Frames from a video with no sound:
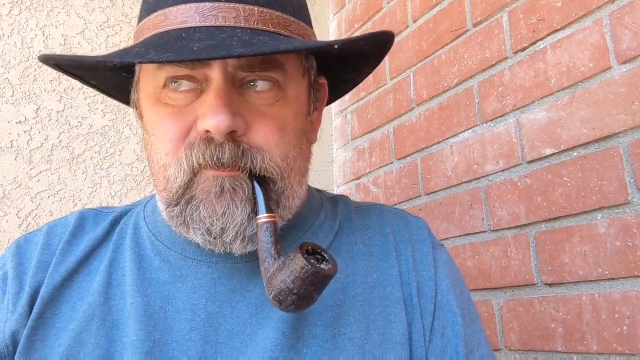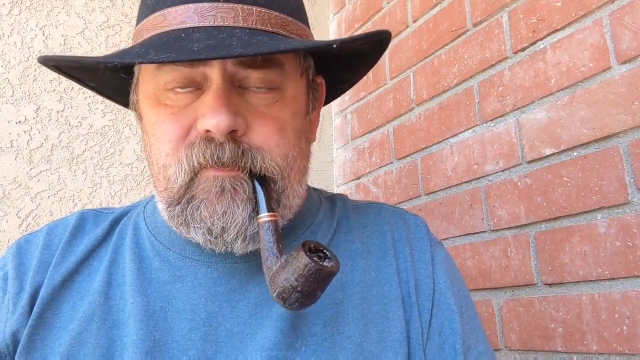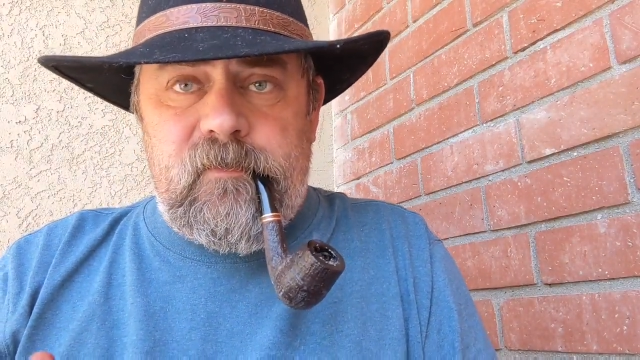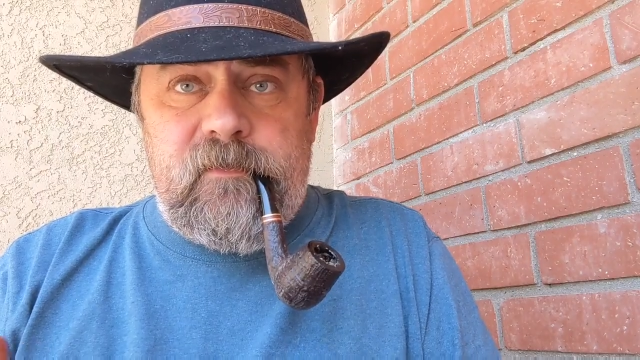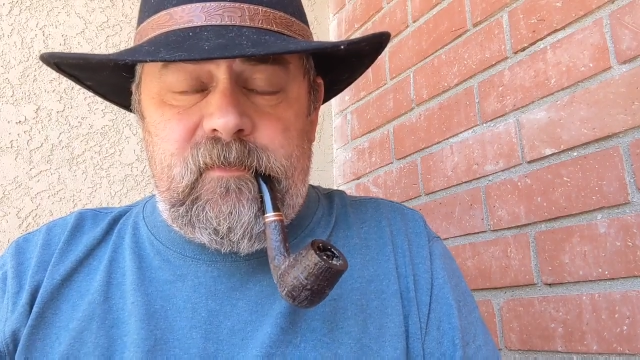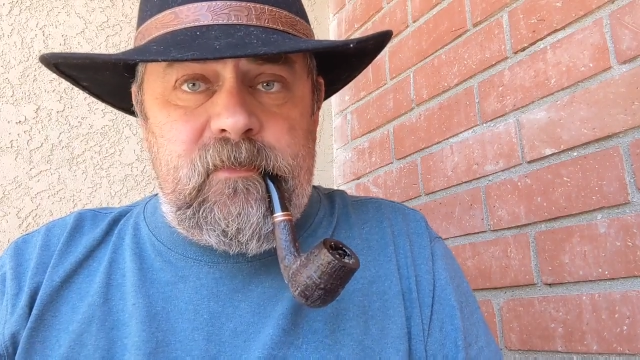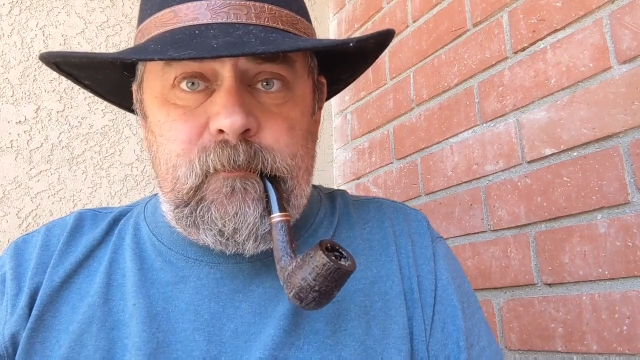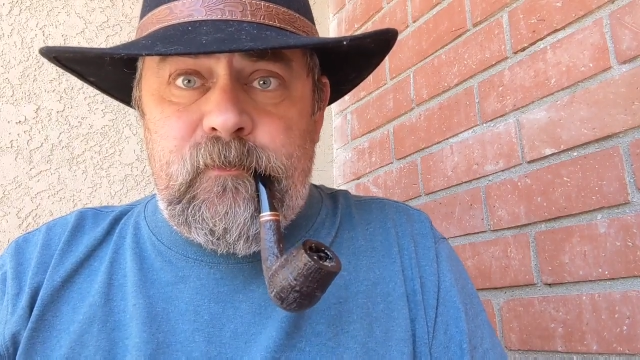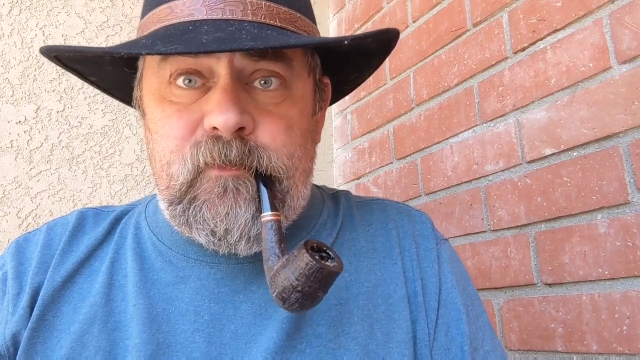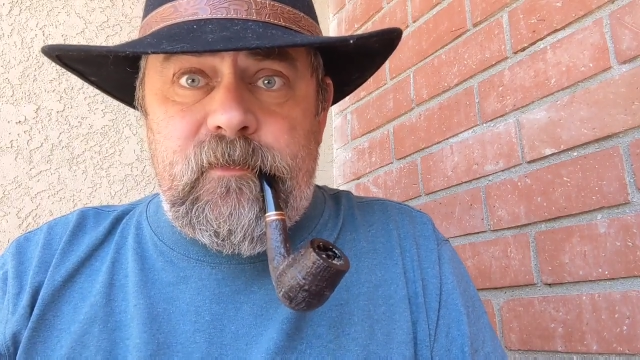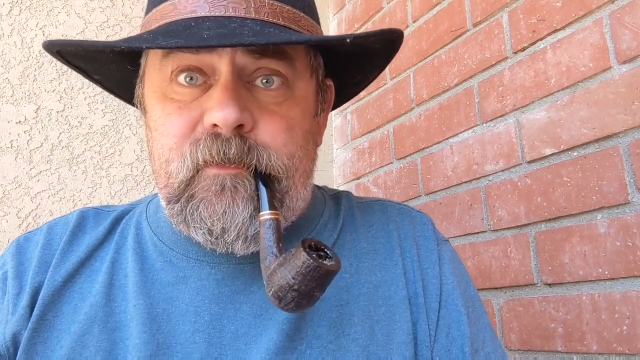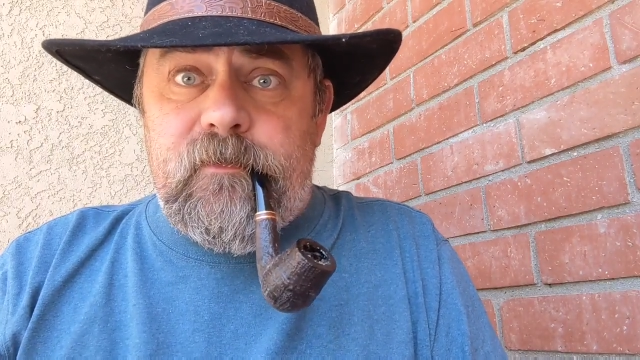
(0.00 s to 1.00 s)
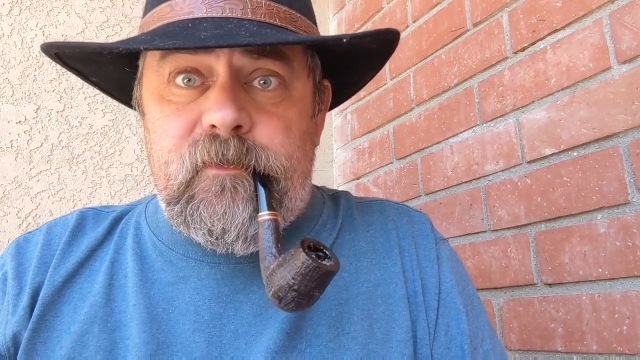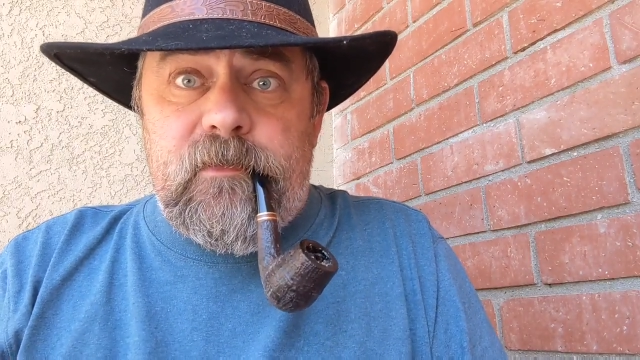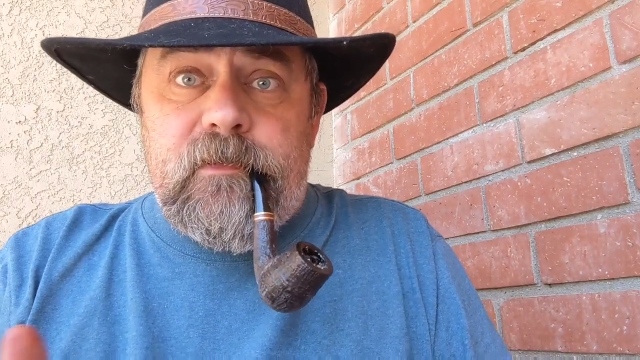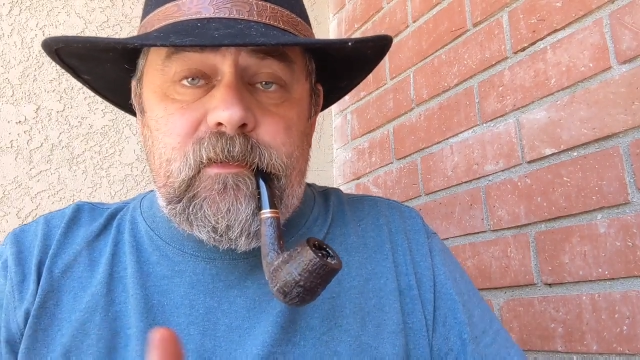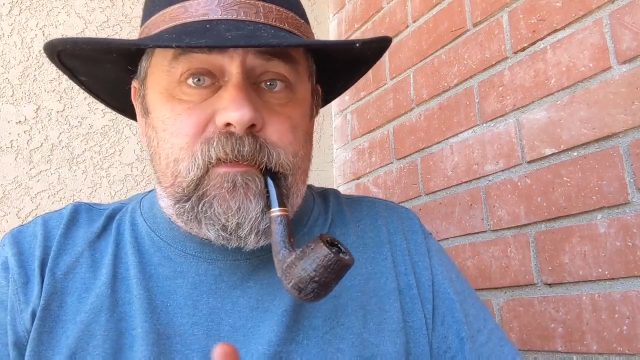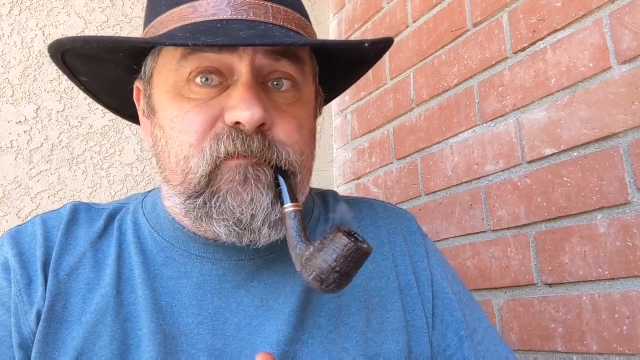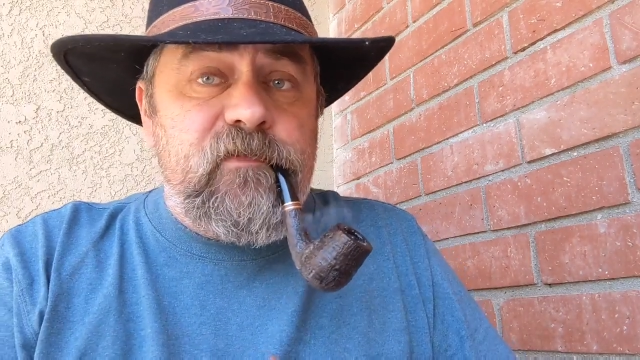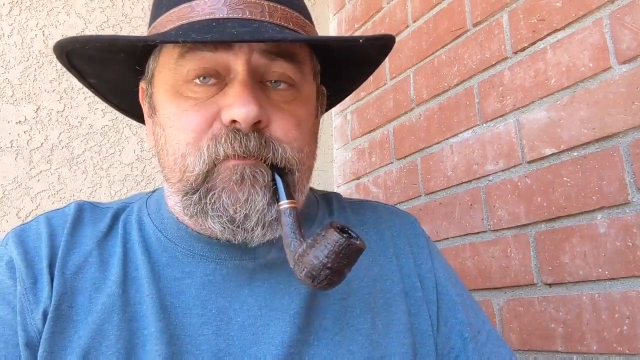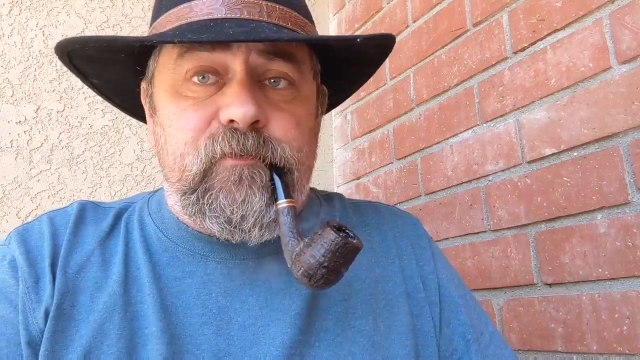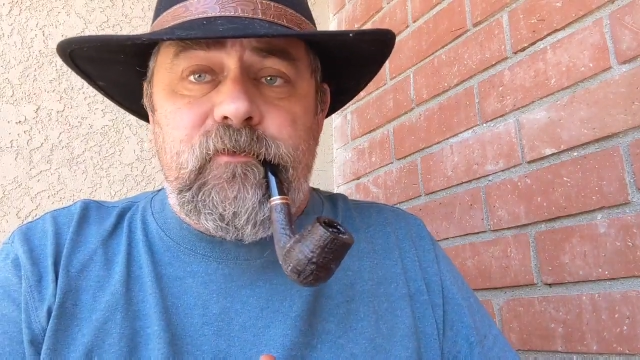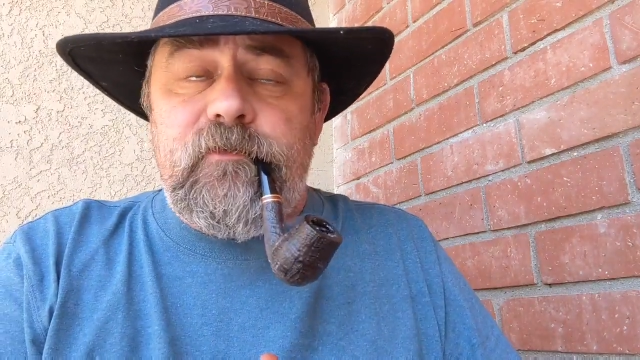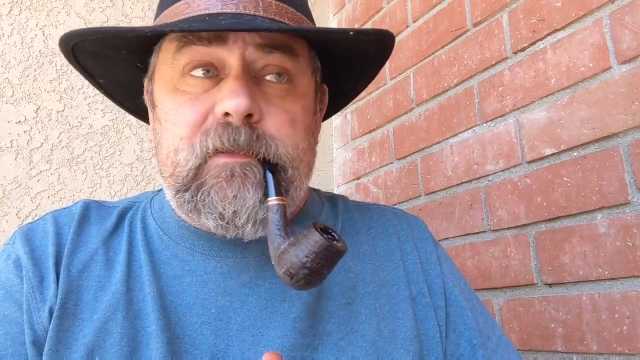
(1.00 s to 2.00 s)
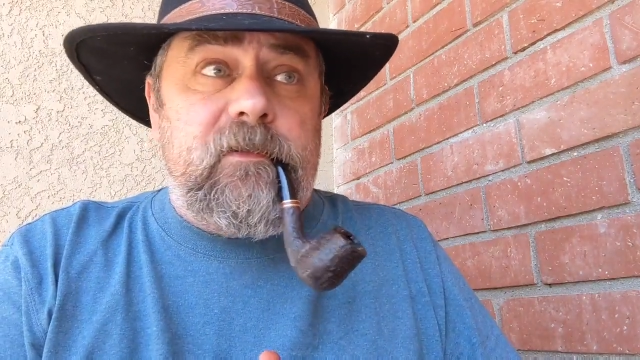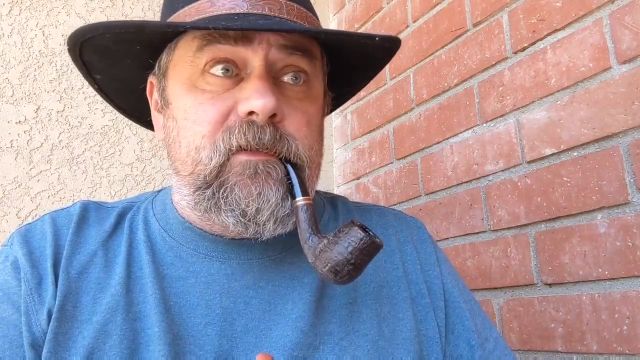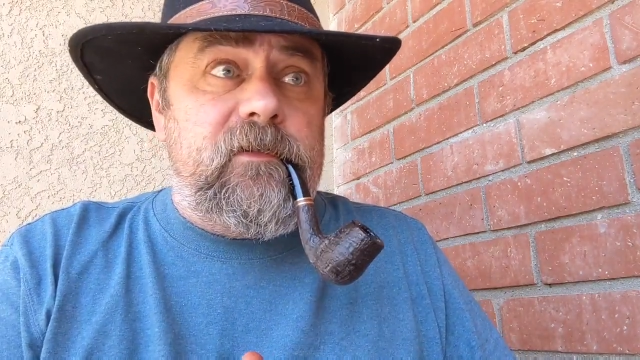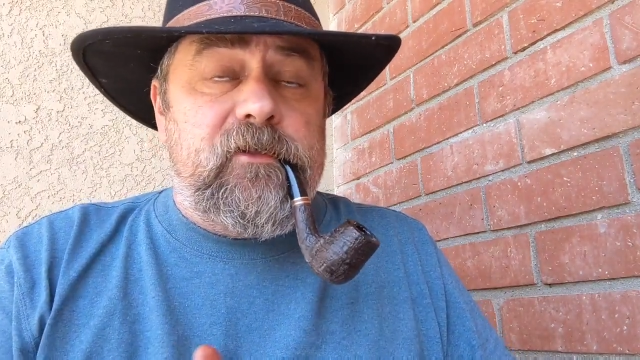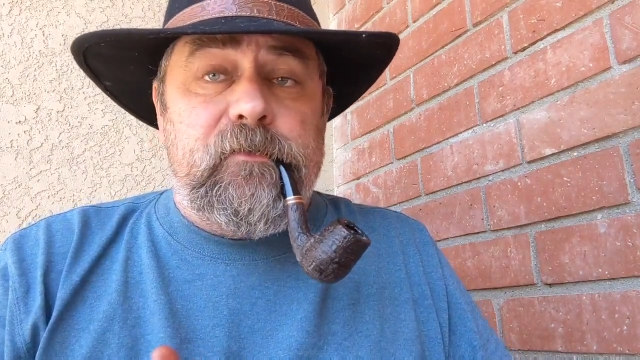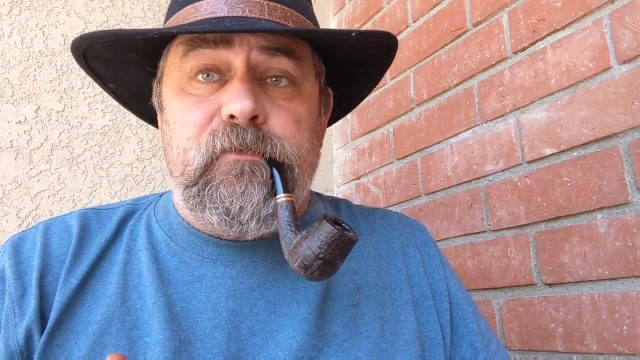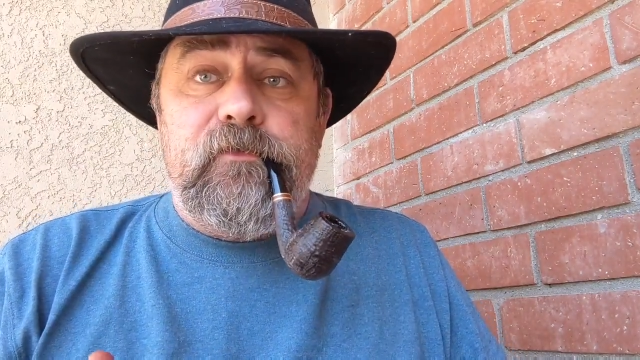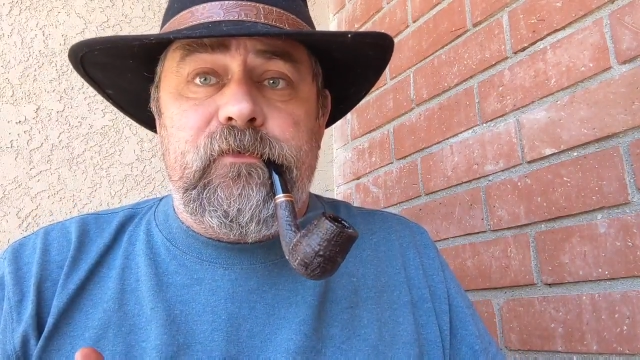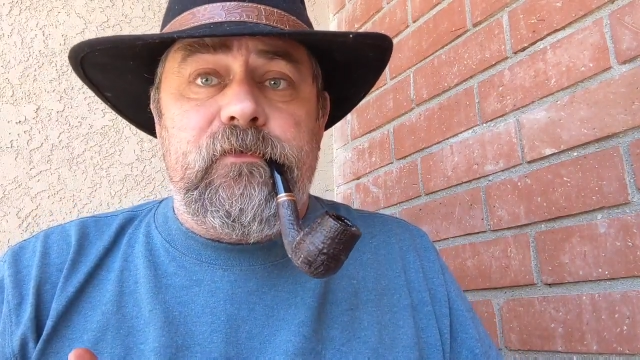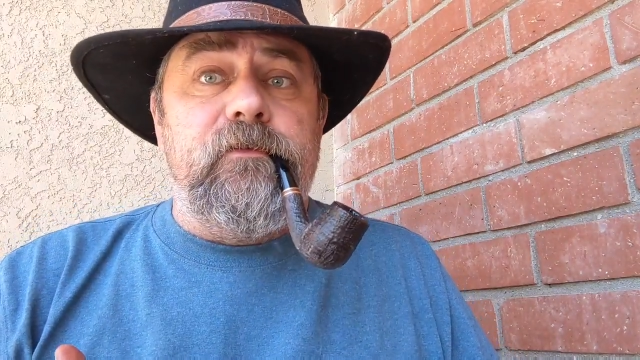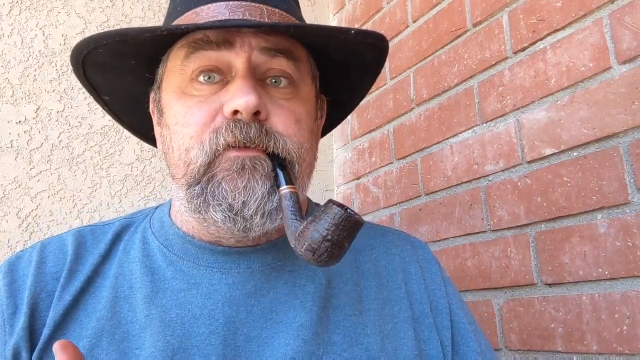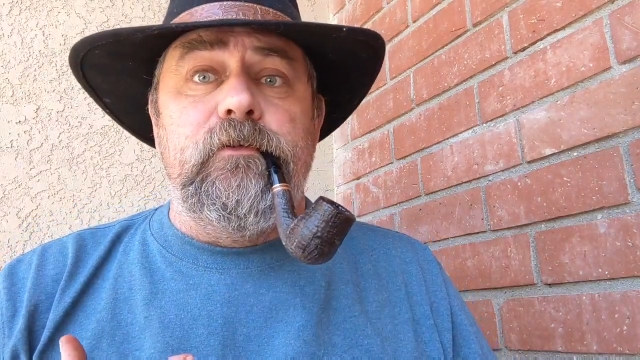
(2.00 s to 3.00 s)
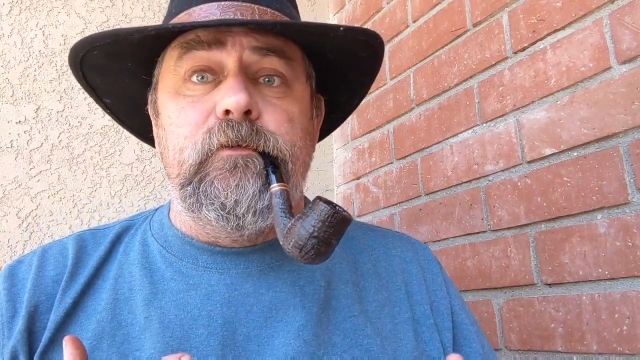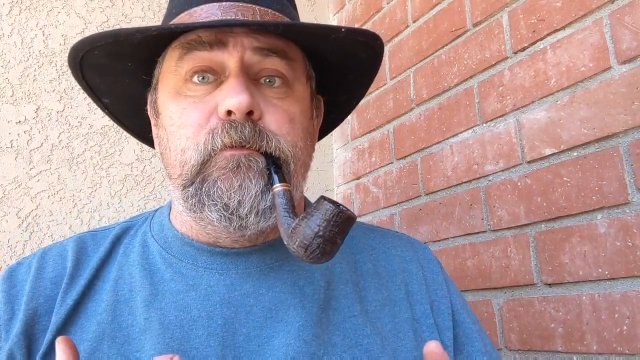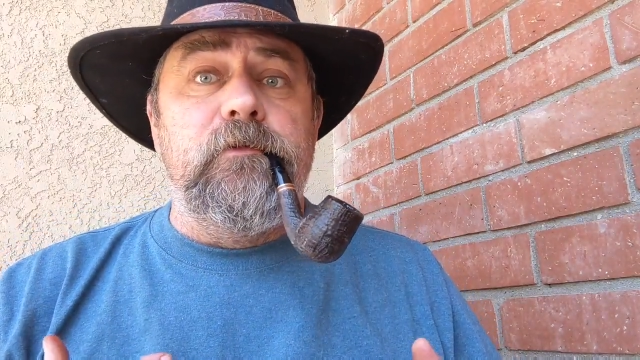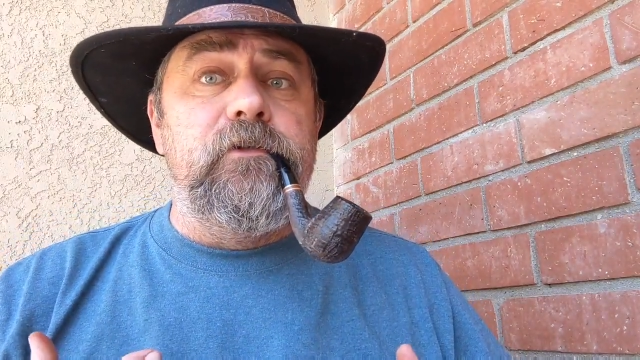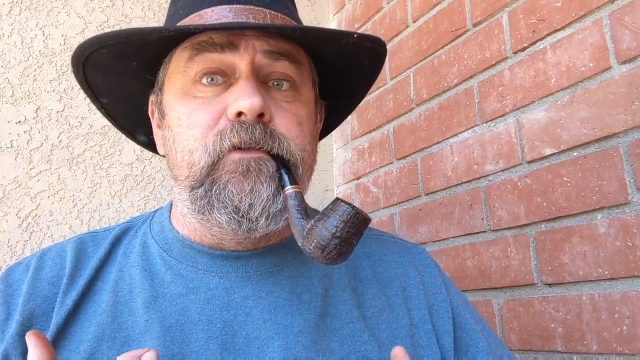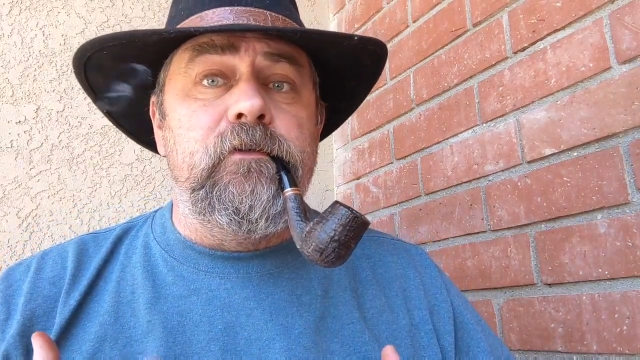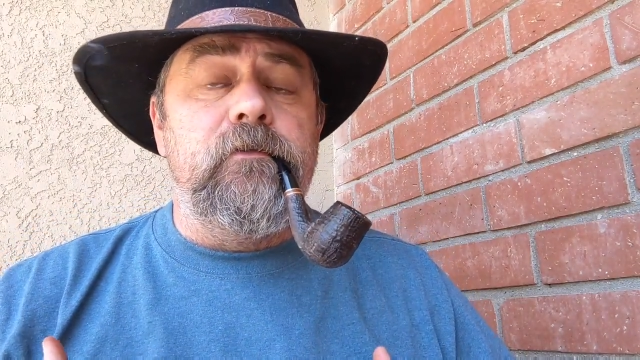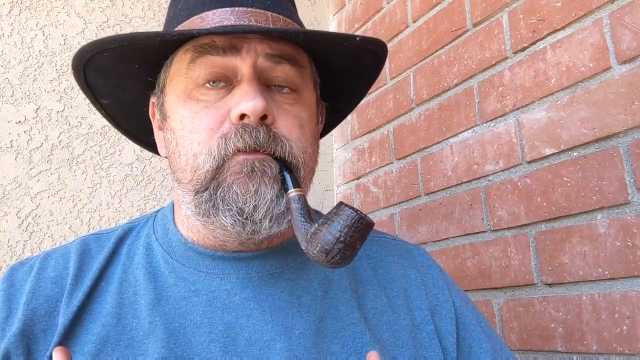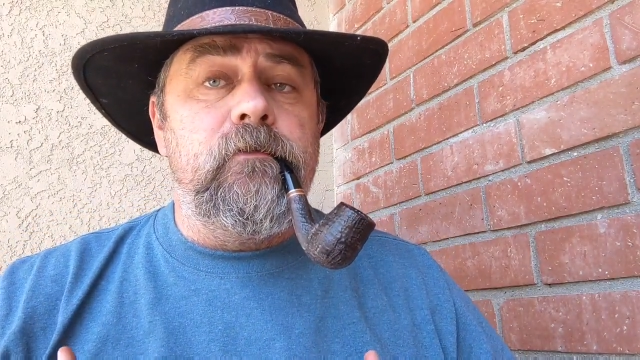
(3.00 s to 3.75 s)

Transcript: She seems like a lovely person and a person you would